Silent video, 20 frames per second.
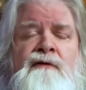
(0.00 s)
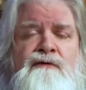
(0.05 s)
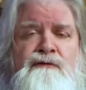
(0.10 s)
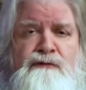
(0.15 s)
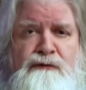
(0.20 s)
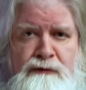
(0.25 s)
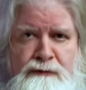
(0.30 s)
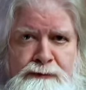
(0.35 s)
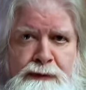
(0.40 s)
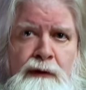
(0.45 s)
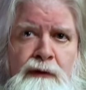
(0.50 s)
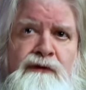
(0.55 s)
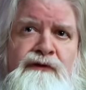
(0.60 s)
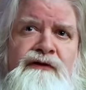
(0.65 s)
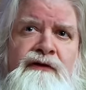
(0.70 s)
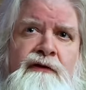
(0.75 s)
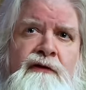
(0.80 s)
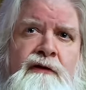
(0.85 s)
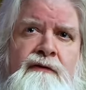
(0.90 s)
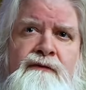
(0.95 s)
Verbose
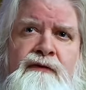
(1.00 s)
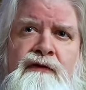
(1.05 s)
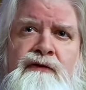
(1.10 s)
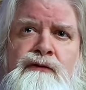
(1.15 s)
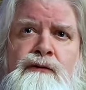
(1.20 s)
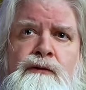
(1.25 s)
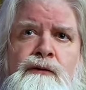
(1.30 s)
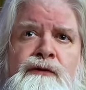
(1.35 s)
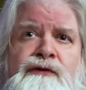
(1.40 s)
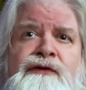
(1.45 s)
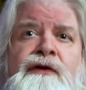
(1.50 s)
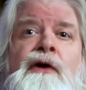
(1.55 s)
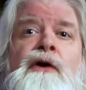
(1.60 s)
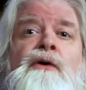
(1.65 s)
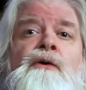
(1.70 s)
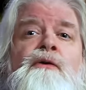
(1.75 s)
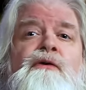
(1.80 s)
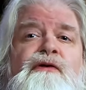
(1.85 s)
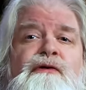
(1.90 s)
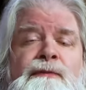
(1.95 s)
individuals
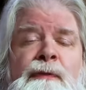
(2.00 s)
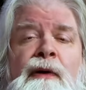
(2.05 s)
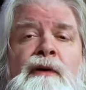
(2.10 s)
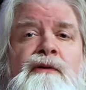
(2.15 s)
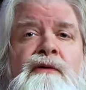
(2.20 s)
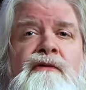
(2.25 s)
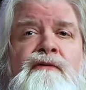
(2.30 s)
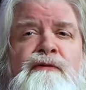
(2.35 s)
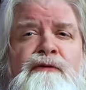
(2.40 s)
who spouted